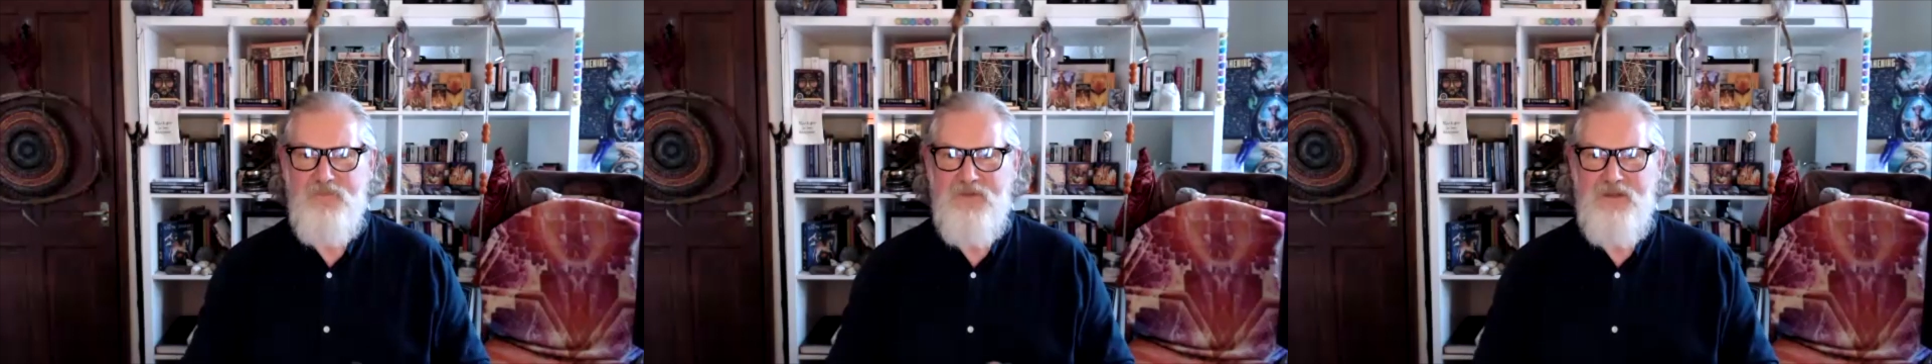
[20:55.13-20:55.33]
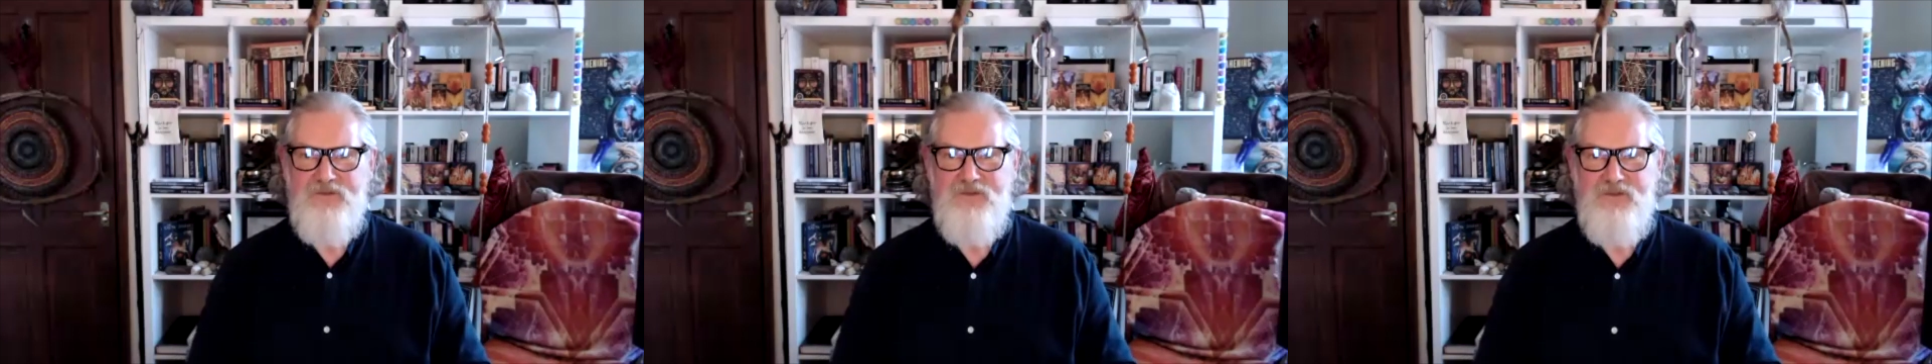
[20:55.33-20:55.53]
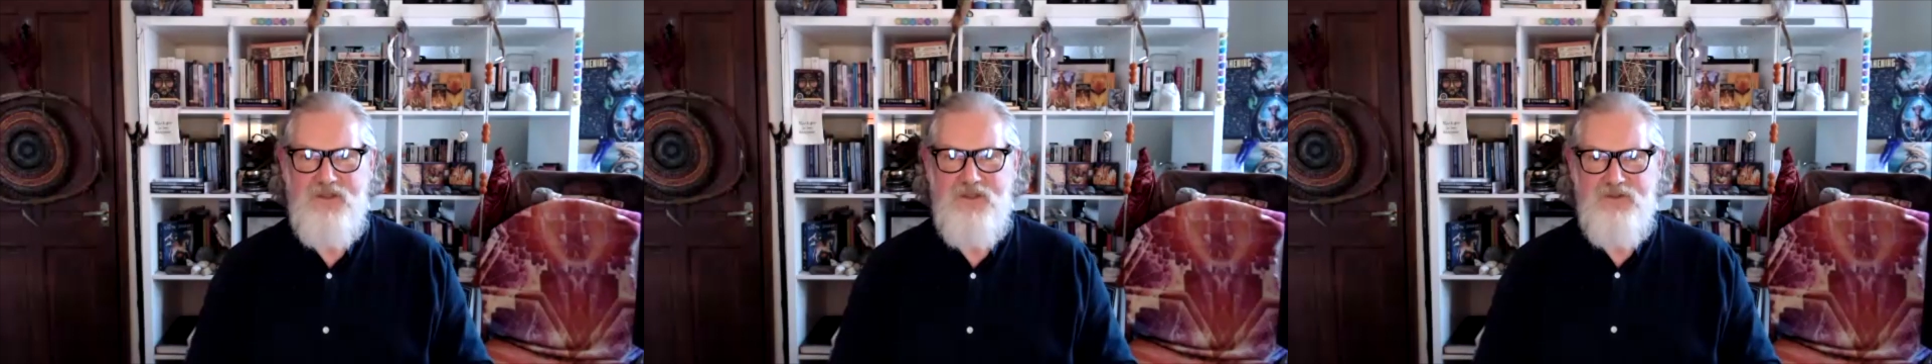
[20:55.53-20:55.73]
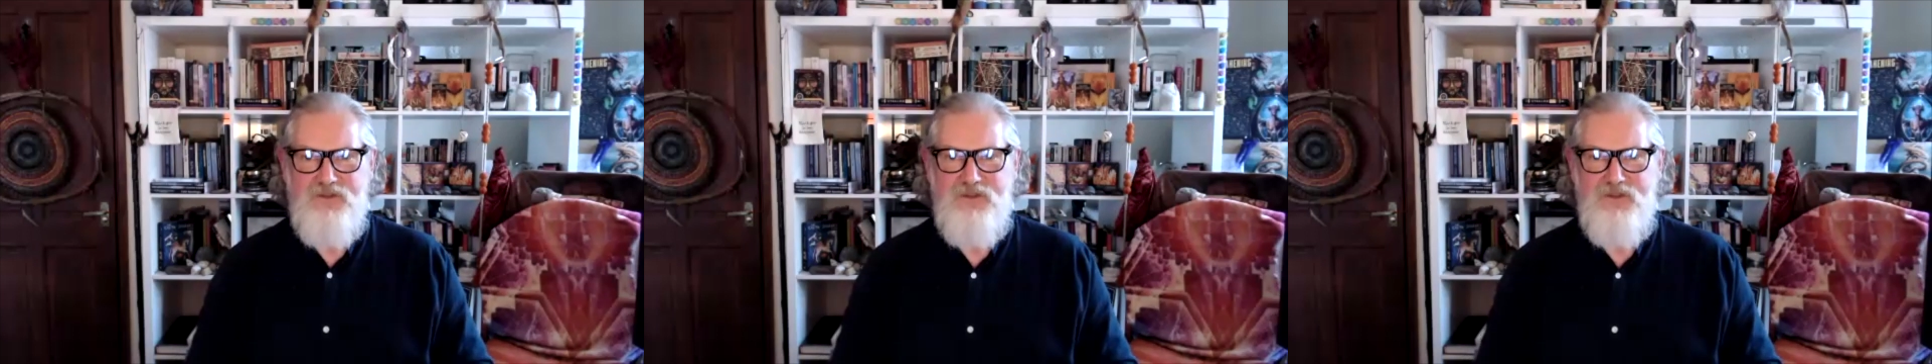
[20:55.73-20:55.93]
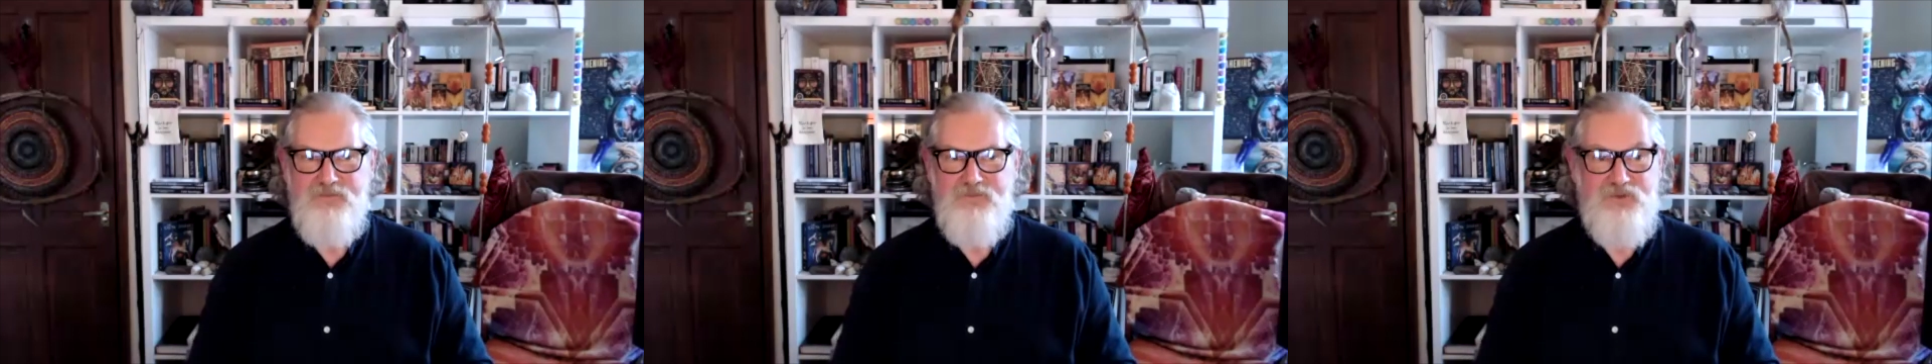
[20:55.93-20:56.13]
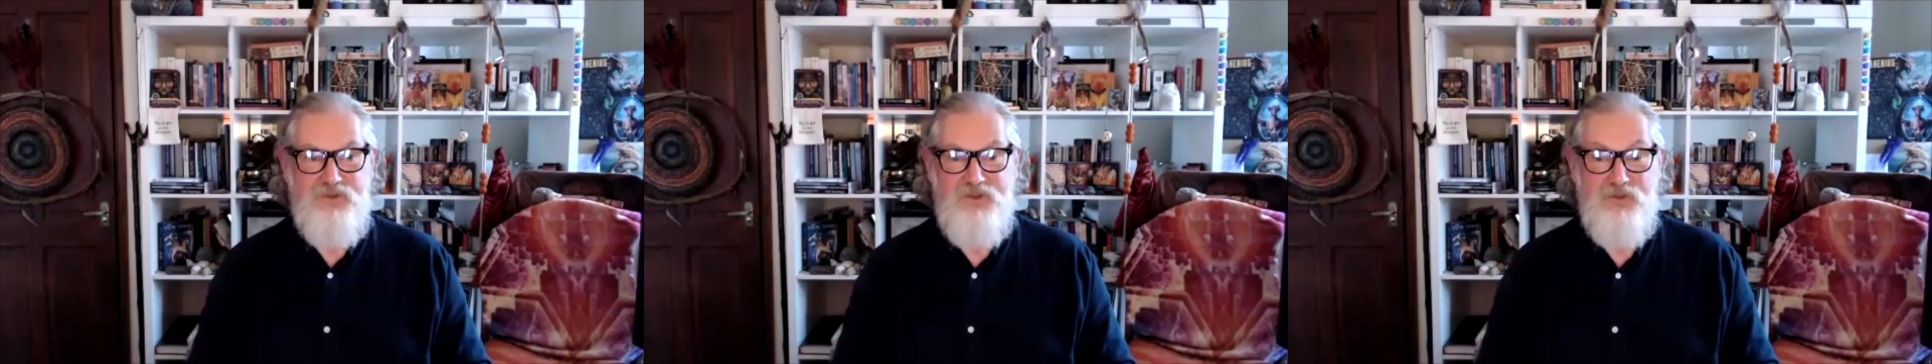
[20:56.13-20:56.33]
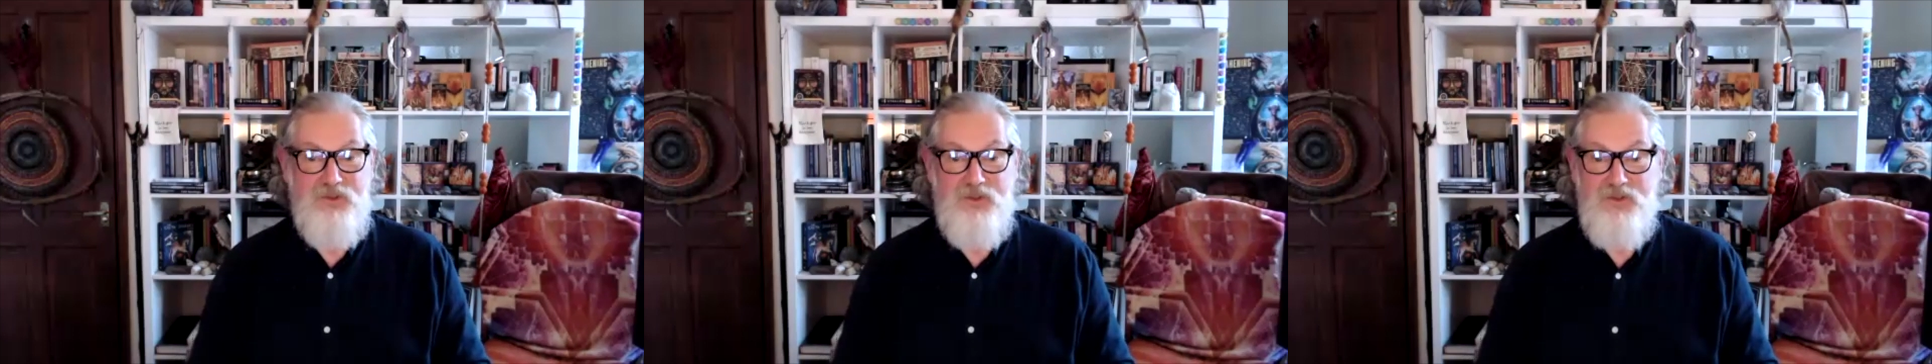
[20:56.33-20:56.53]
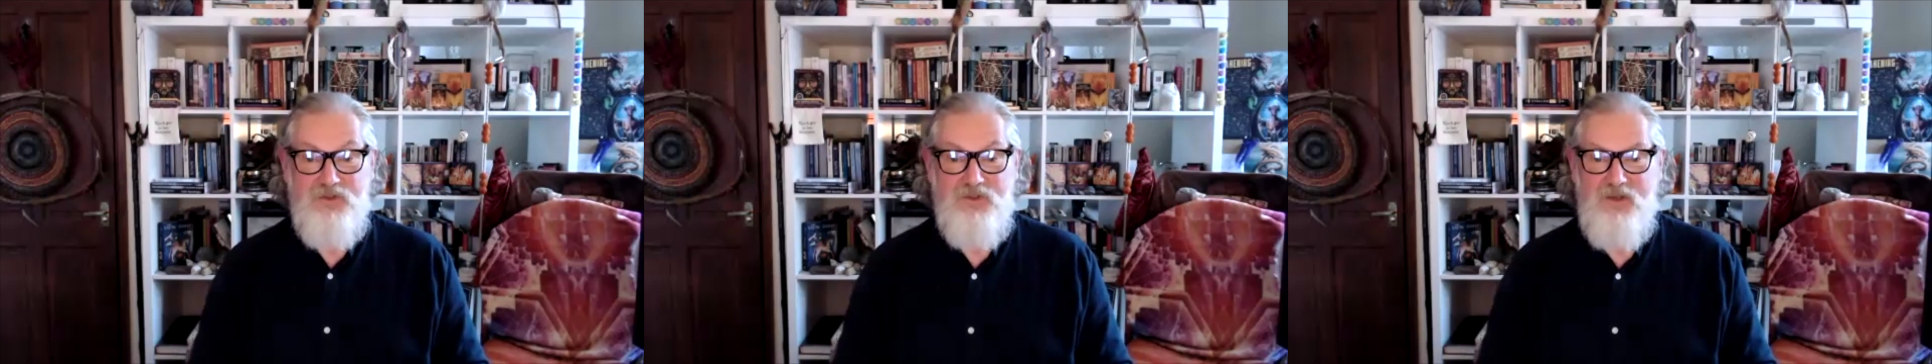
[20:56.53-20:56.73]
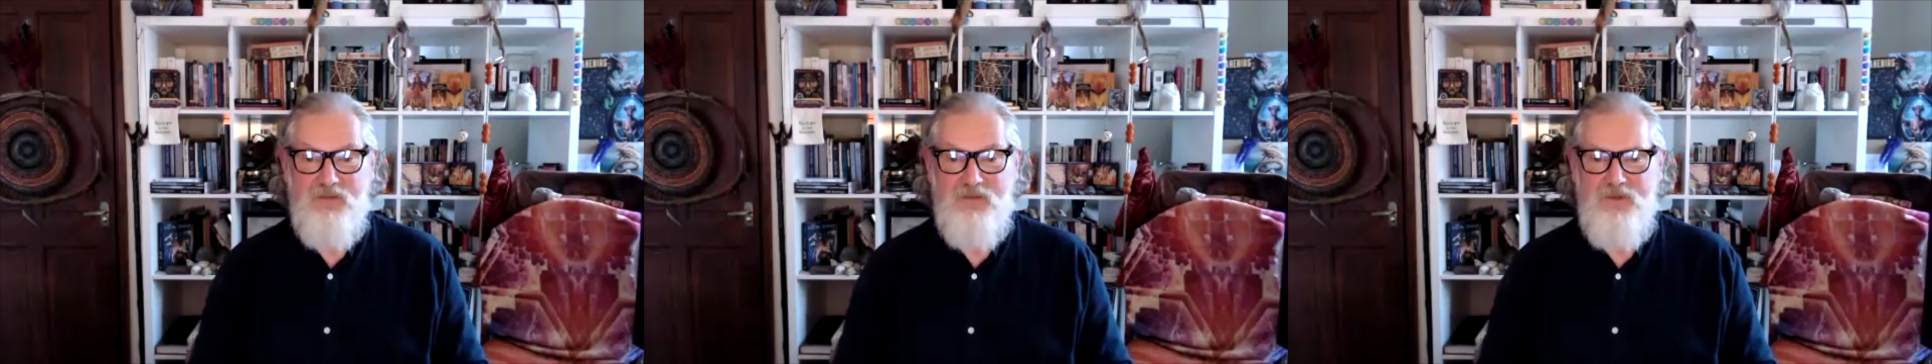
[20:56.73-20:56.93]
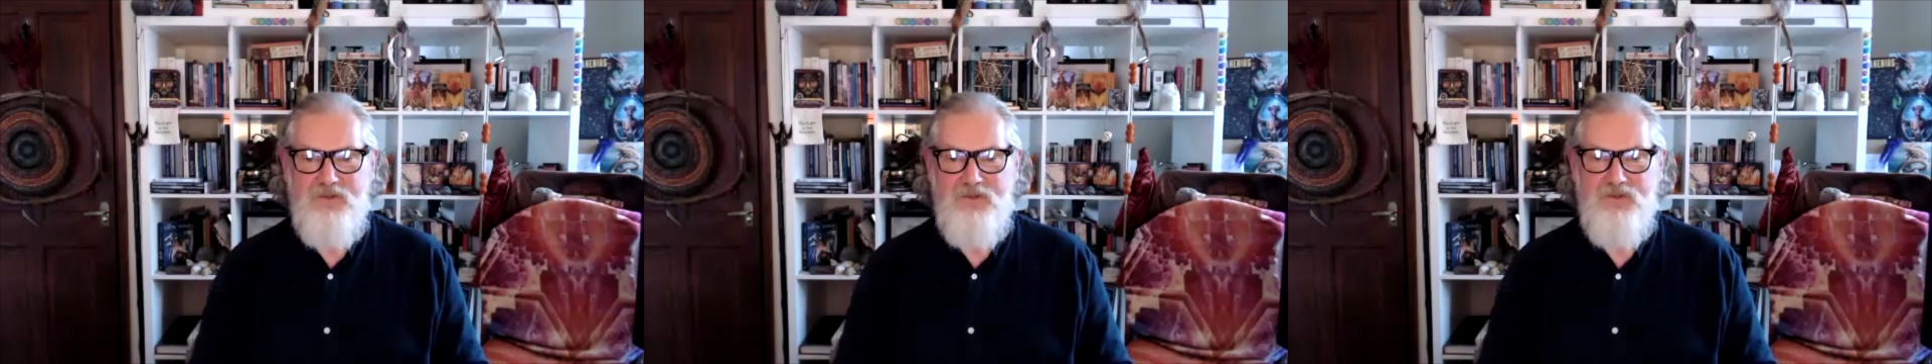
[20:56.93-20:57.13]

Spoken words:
and she did the same thing,